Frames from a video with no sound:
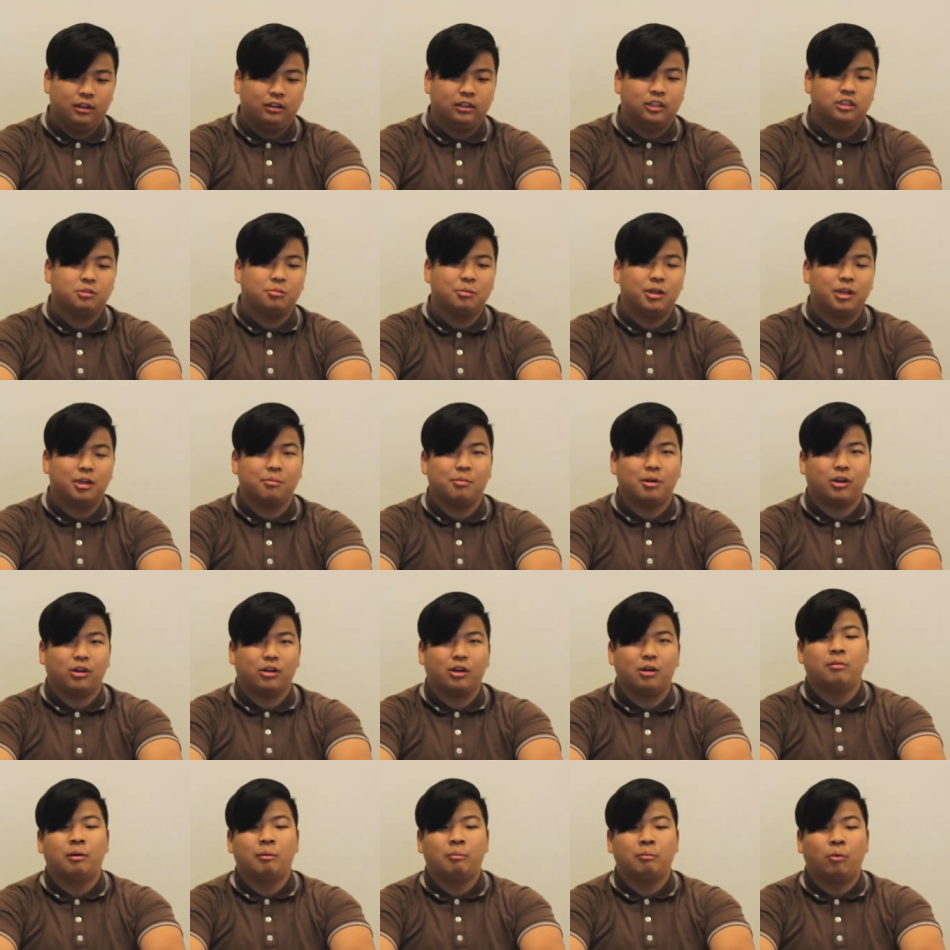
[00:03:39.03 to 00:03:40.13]
This made
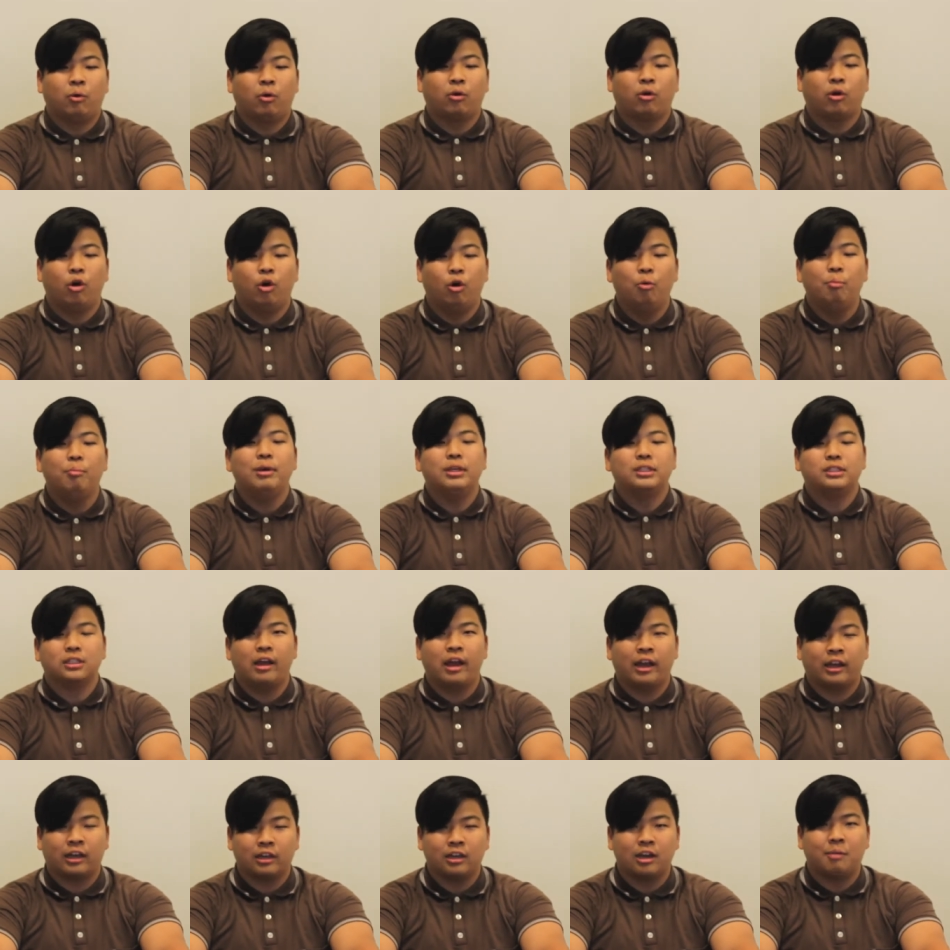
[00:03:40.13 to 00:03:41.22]
America a more home-based
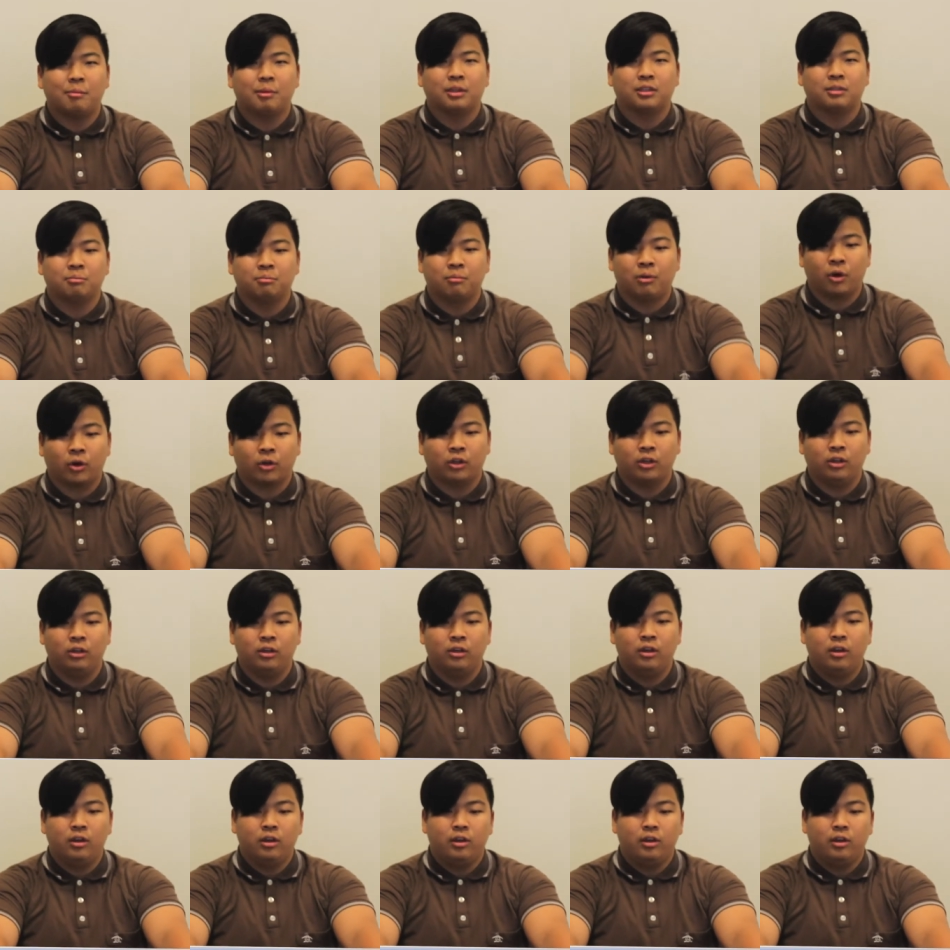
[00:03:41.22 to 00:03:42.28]
economic market.